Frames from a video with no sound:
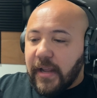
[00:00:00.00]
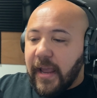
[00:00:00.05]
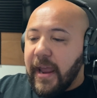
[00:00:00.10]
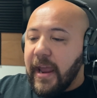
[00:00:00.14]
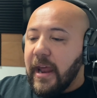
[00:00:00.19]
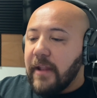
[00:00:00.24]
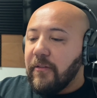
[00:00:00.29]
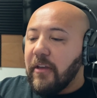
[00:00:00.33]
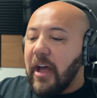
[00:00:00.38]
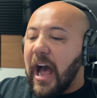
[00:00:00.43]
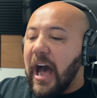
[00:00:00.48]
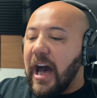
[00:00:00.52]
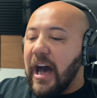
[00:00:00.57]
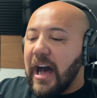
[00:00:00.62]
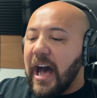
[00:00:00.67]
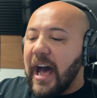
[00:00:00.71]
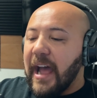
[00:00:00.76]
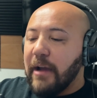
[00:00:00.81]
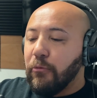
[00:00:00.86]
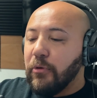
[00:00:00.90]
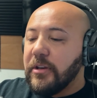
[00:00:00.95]
and
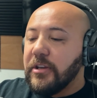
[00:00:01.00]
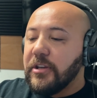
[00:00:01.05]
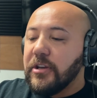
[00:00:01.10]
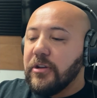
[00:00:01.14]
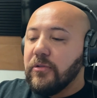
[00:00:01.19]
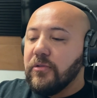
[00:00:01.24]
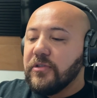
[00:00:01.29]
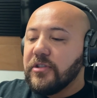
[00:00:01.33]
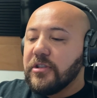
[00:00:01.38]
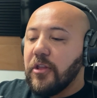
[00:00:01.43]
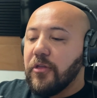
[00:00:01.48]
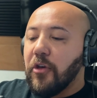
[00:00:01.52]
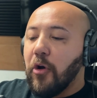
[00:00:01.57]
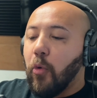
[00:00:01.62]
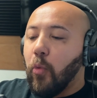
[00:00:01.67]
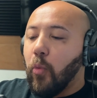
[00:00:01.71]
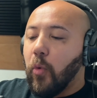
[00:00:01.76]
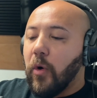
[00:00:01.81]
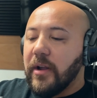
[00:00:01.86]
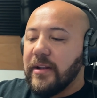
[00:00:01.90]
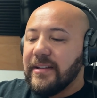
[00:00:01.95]
I would use the
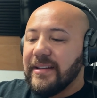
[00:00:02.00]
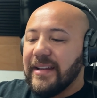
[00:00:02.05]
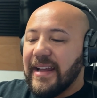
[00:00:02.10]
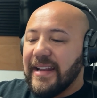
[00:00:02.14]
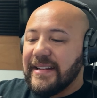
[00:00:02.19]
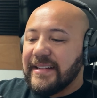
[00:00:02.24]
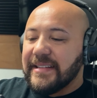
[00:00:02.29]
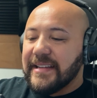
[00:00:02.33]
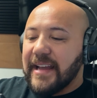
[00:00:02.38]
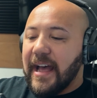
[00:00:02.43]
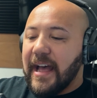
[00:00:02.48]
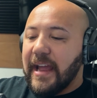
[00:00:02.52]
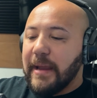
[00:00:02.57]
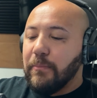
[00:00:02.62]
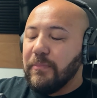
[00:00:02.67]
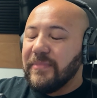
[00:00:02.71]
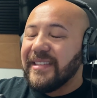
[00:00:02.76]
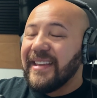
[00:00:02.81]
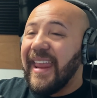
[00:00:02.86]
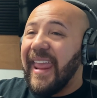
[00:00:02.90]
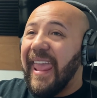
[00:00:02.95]

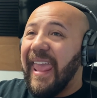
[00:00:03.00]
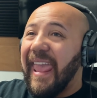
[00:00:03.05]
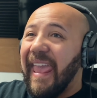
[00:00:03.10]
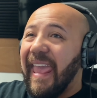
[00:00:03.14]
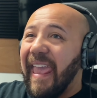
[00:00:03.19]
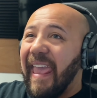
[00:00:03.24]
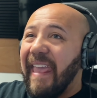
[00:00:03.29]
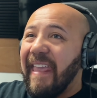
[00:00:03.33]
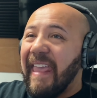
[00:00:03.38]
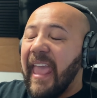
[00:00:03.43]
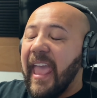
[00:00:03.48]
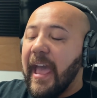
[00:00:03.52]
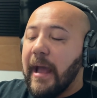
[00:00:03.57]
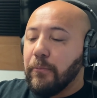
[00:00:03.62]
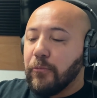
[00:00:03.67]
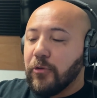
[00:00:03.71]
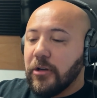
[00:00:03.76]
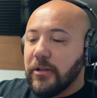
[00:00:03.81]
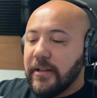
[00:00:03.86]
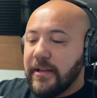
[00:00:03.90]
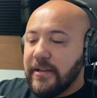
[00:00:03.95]
1x
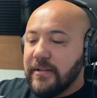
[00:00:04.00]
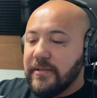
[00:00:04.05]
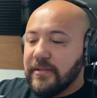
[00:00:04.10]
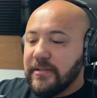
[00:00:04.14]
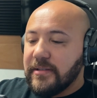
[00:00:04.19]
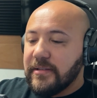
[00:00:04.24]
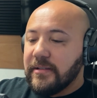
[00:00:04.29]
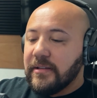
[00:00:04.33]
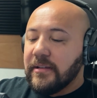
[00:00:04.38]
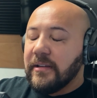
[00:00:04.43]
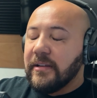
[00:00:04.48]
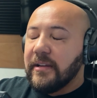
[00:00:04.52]
camera lens.